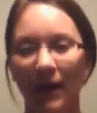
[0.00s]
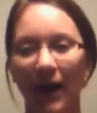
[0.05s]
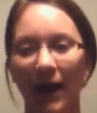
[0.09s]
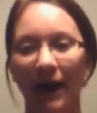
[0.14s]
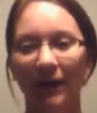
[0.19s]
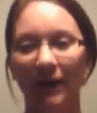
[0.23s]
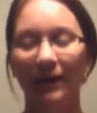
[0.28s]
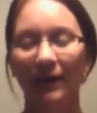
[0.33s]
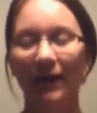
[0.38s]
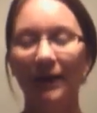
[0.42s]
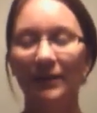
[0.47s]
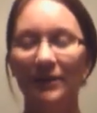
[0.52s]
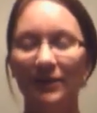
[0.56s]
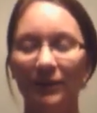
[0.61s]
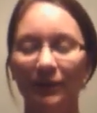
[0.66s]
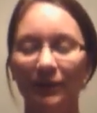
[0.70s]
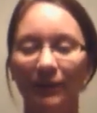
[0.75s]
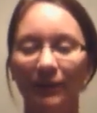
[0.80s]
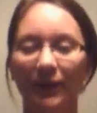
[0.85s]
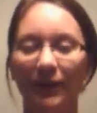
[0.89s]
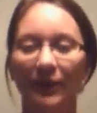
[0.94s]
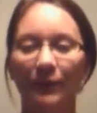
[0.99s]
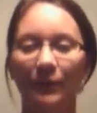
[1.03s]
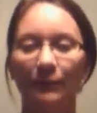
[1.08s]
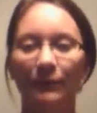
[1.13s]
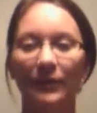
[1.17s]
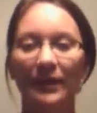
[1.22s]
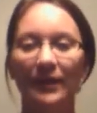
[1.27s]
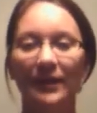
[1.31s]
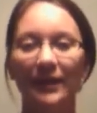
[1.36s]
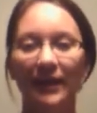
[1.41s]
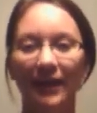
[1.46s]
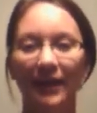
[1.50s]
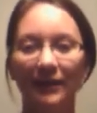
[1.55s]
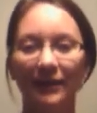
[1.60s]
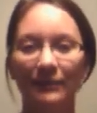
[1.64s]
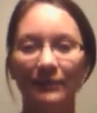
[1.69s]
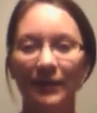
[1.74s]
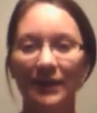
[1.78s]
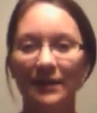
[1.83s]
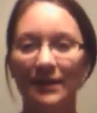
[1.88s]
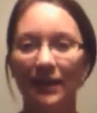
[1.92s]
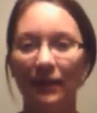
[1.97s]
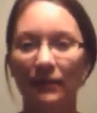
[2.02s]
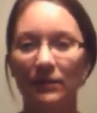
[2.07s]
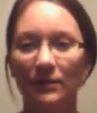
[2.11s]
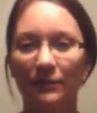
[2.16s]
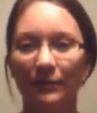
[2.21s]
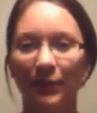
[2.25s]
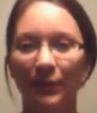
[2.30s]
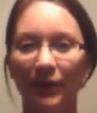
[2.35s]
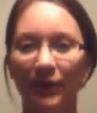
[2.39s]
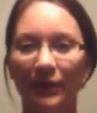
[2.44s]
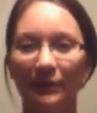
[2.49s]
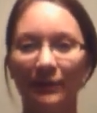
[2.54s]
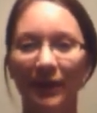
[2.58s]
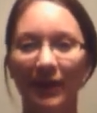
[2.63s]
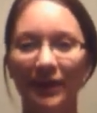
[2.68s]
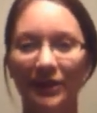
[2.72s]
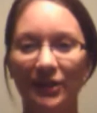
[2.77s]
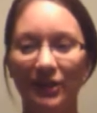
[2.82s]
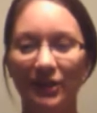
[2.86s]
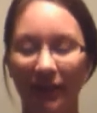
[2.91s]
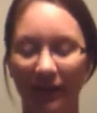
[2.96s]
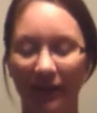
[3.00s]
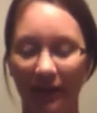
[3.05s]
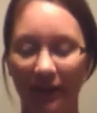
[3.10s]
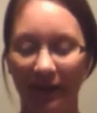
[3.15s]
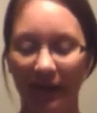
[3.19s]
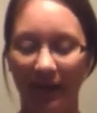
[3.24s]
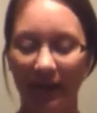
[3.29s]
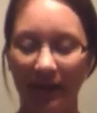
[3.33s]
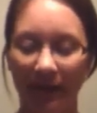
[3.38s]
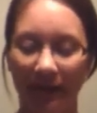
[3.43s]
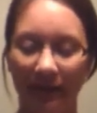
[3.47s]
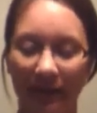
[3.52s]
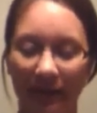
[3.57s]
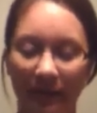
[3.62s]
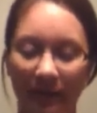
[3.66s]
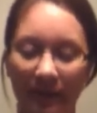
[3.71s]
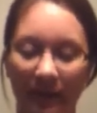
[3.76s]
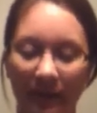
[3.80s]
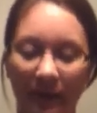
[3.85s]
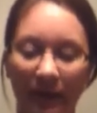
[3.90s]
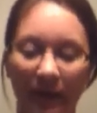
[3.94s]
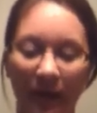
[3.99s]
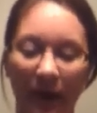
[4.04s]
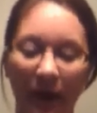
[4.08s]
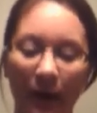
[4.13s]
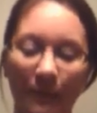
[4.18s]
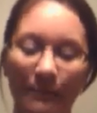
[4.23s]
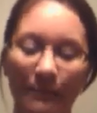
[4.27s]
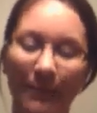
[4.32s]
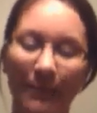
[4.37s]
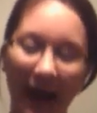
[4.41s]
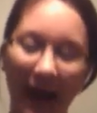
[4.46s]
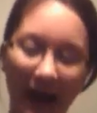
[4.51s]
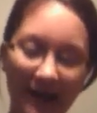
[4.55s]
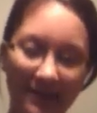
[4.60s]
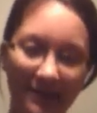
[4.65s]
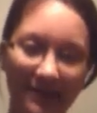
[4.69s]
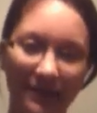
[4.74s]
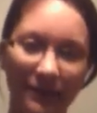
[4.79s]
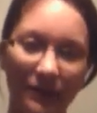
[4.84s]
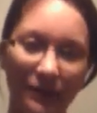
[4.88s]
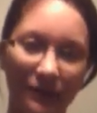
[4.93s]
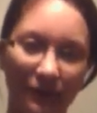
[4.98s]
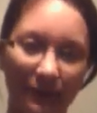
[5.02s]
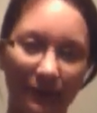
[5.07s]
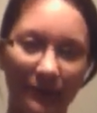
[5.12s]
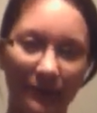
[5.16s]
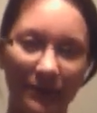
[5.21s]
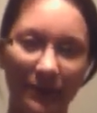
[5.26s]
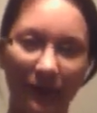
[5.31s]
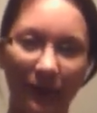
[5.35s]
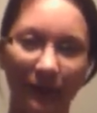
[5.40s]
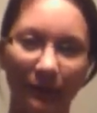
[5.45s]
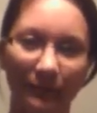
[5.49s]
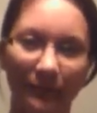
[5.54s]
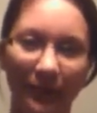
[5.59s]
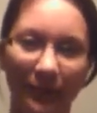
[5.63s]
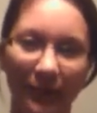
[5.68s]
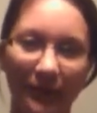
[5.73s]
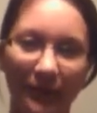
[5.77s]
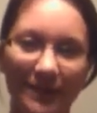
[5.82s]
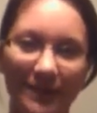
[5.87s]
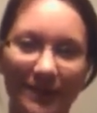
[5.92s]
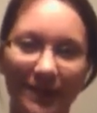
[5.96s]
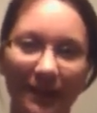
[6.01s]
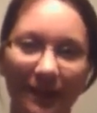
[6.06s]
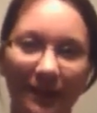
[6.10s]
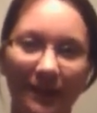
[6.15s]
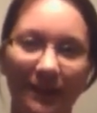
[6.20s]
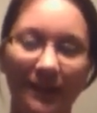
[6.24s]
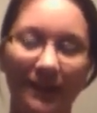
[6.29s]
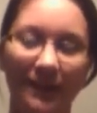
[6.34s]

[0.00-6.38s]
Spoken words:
I'd like to begin my testimony by sharing a passage from Psalm 13.